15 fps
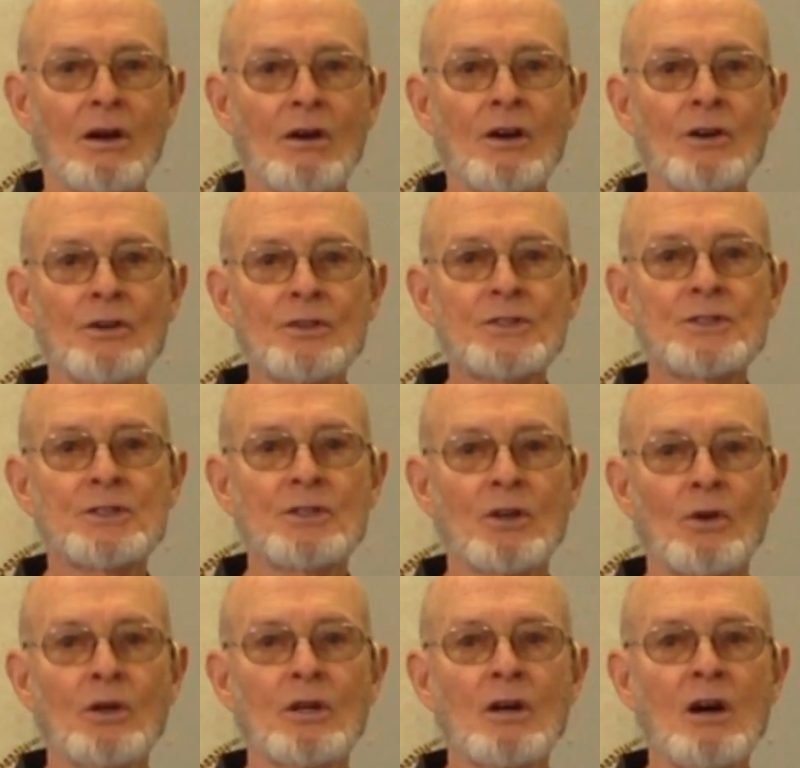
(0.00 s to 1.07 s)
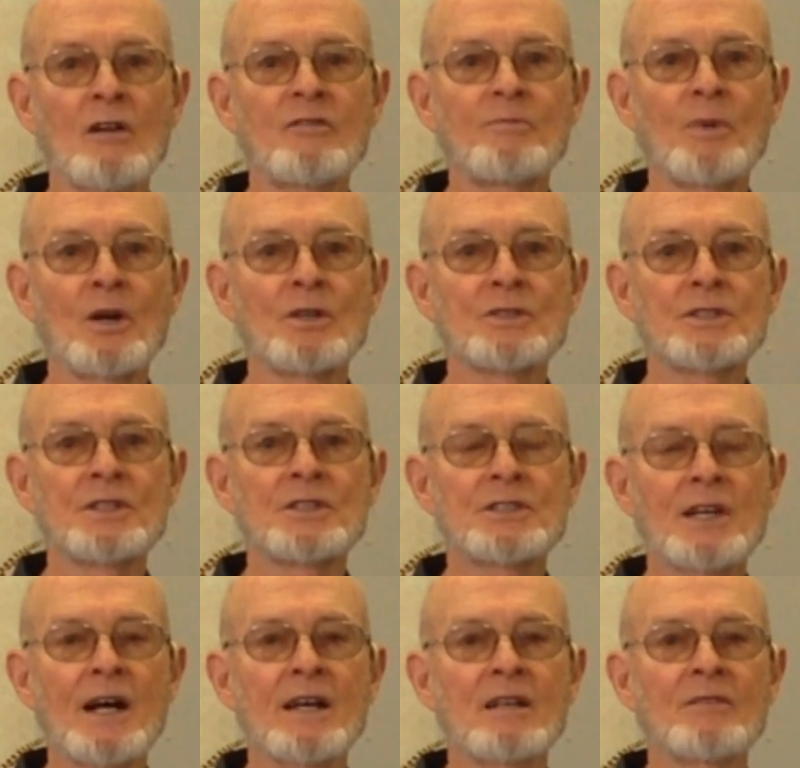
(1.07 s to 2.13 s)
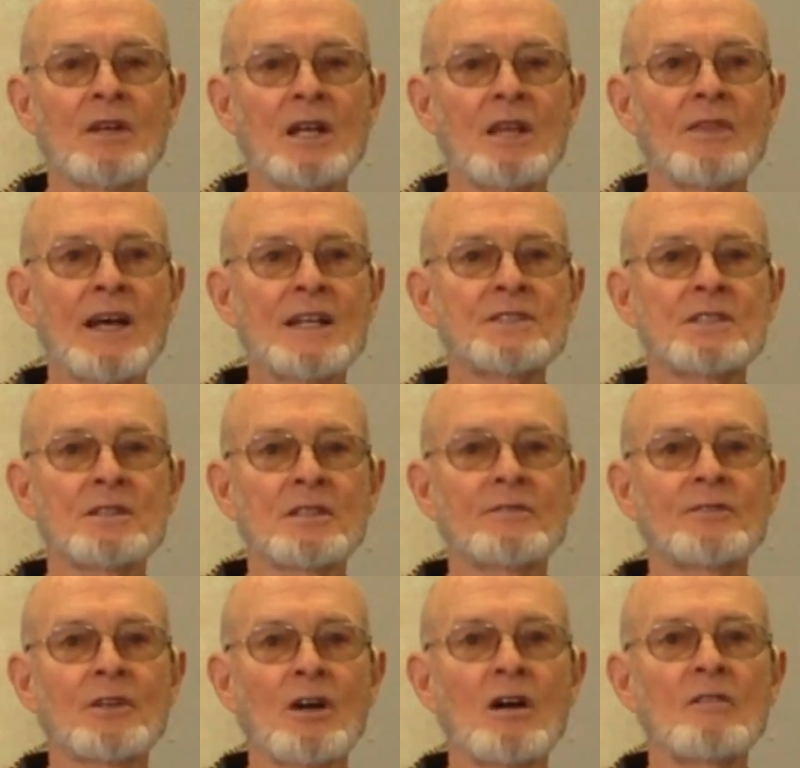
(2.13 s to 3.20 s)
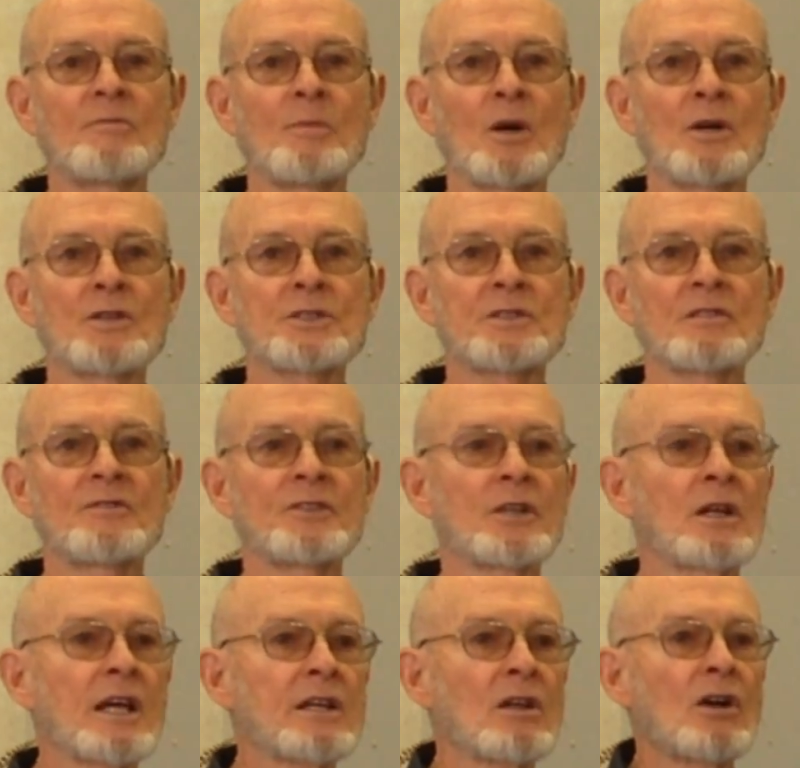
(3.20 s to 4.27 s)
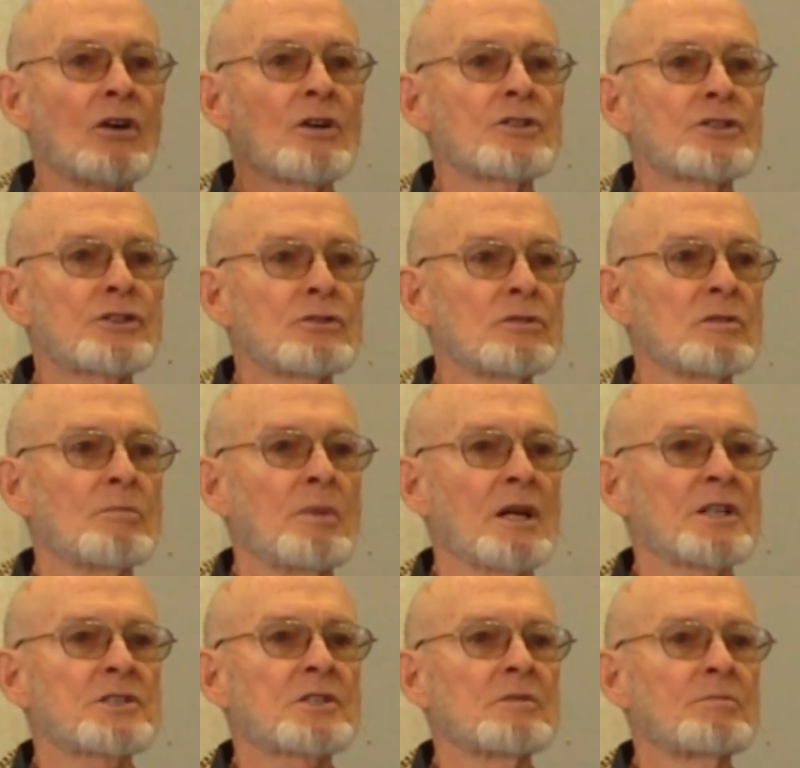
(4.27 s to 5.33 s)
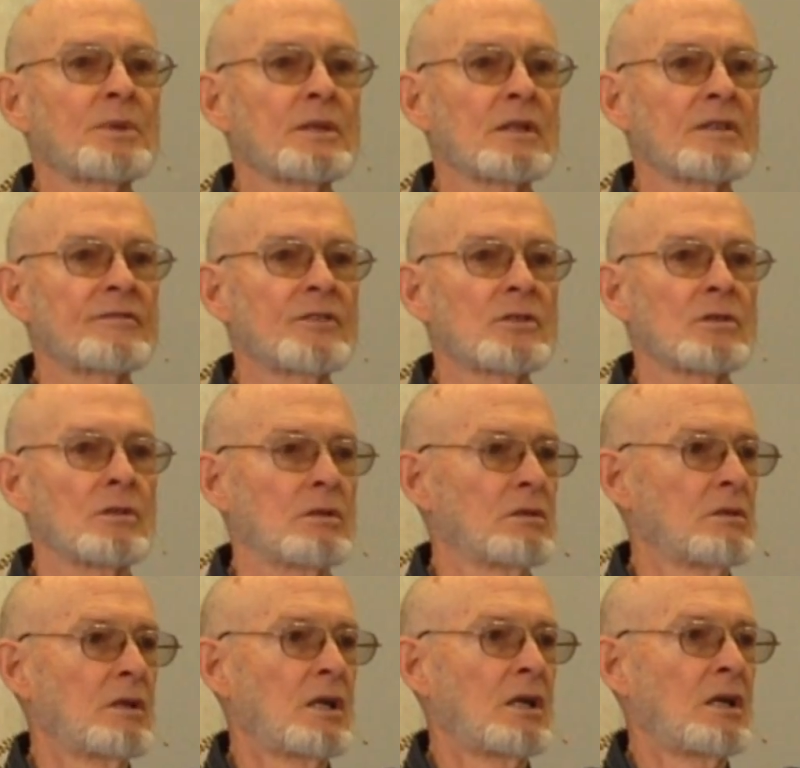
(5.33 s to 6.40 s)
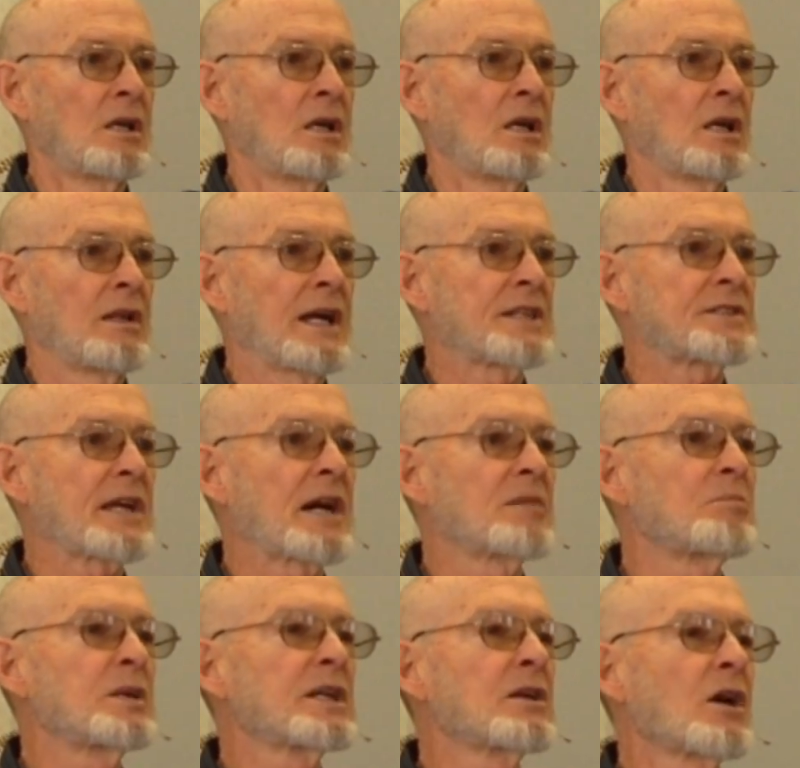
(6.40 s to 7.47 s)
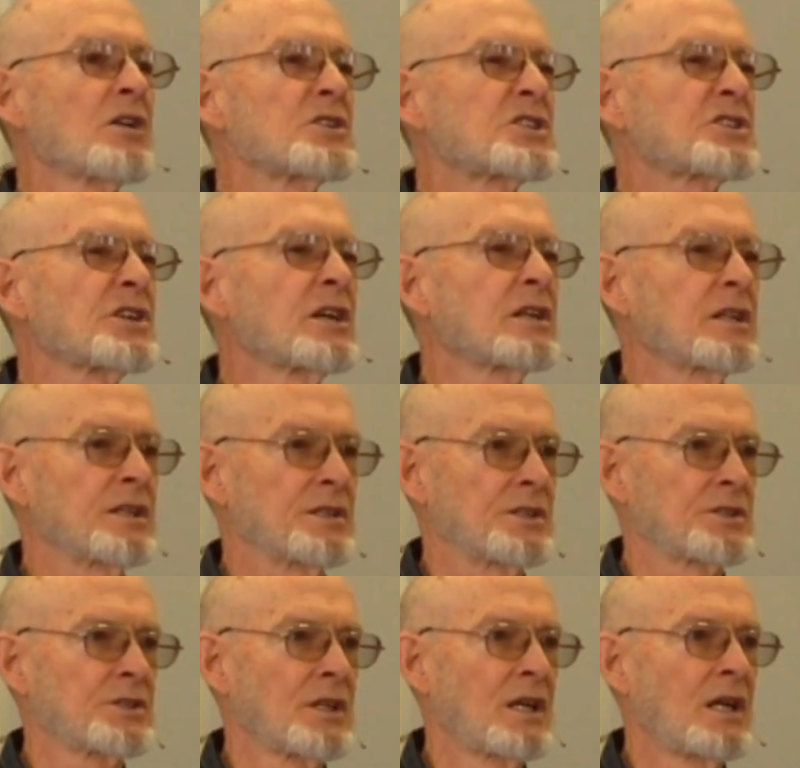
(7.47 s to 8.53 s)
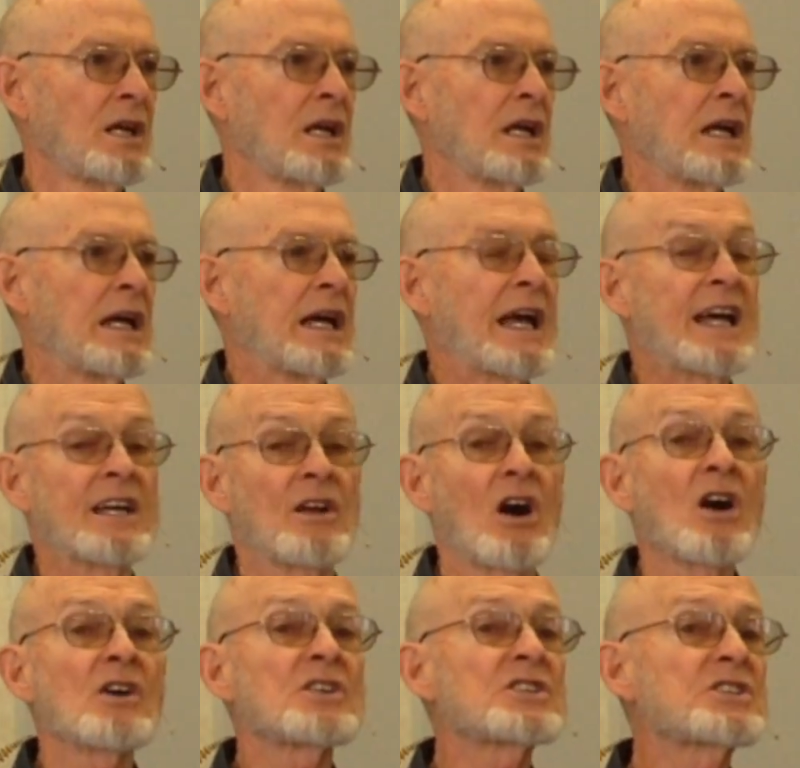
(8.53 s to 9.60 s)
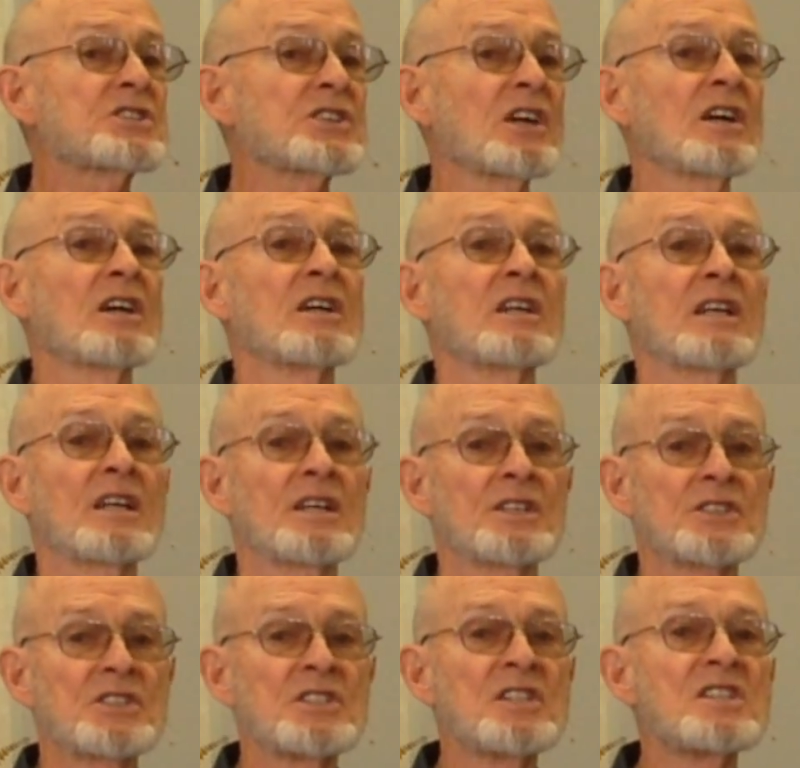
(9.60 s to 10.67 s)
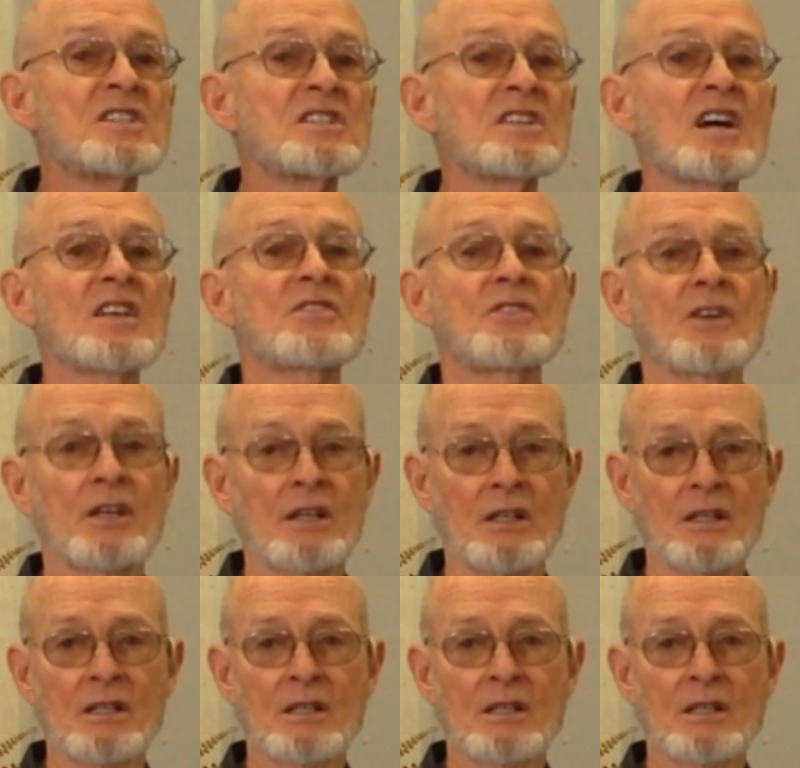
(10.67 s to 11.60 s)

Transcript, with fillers: earths were golf balls inside of it, and that's enough golf balls to fill a large school bus completely full. That's how big our sun is. And our sun is nothing